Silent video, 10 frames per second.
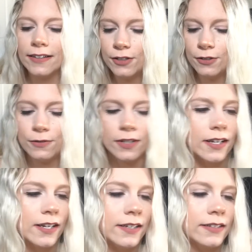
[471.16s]
You
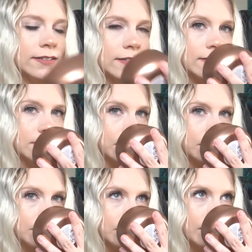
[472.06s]
guys,
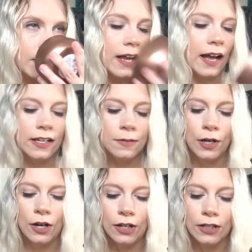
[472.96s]
I am
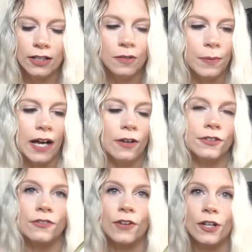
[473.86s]
all about
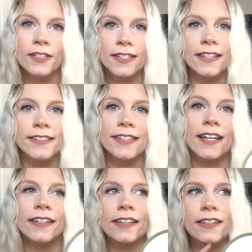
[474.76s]
the fall scents,
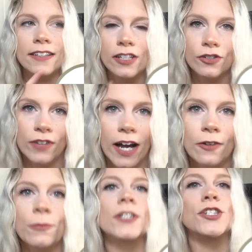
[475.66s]
like, year
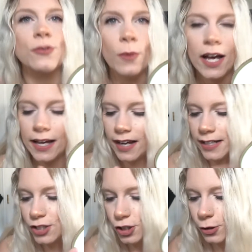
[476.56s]
round, which is why
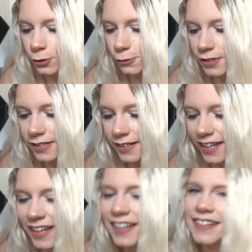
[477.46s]
I chose
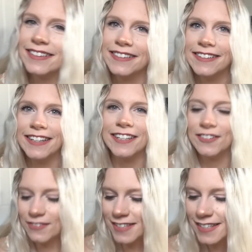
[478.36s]

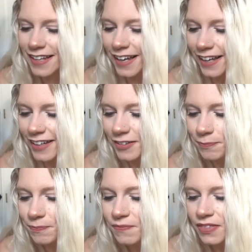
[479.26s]
leaves.
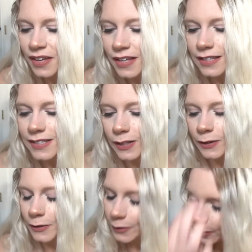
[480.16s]

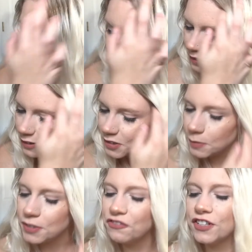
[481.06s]
So
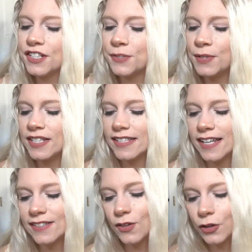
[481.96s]
description for this one
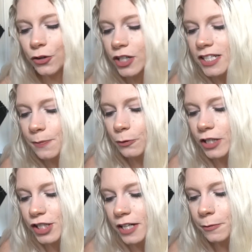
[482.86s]
says, the crisp,
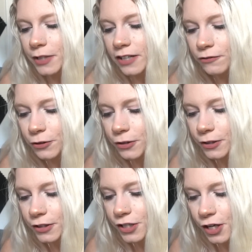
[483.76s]
rich, and
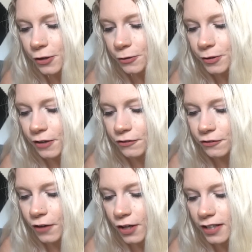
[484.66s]
playful tone of the
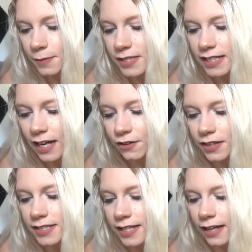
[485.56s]
fall comes together in
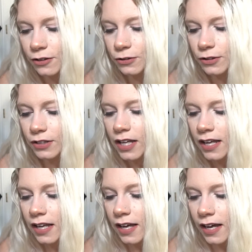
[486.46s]
this candle.
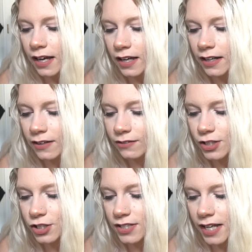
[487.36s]
And it
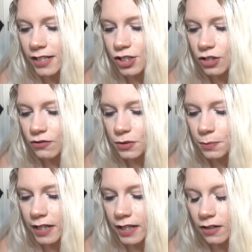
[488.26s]
features a cheerful
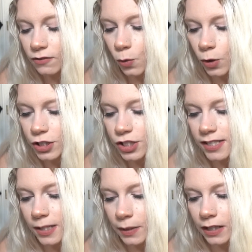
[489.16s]
blend of orange,
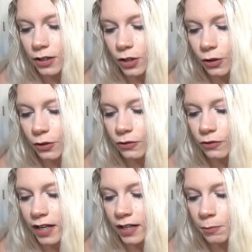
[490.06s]
cinnamon, clove,
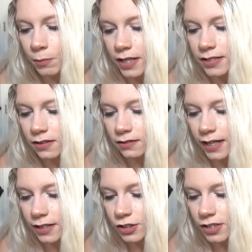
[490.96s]
and musk
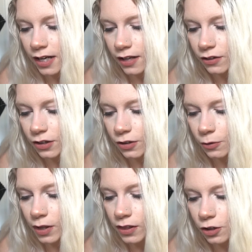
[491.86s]
layered together
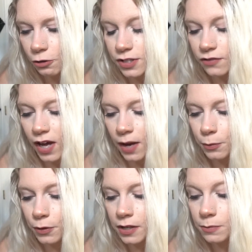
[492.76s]
with notes of
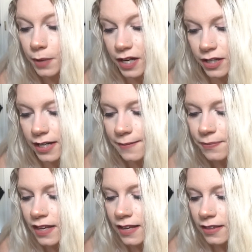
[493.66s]
apple and berry.
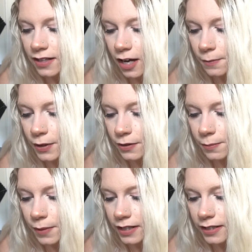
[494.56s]
The combo
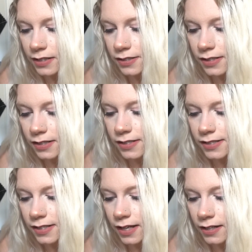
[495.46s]
embodies the
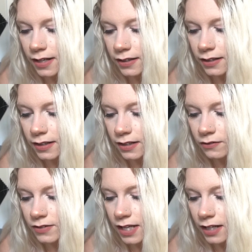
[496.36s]
scent and
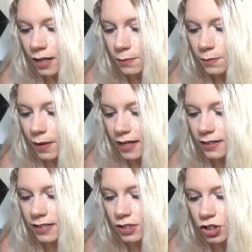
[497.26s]
leaves that come
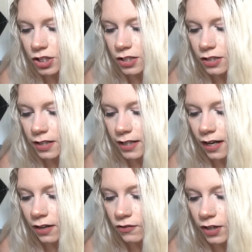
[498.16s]
back each year like
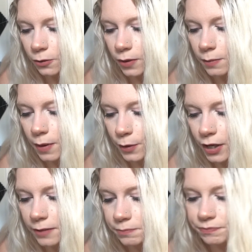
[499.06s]
a faraway
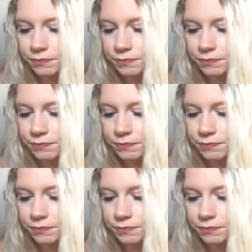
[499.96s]
memory.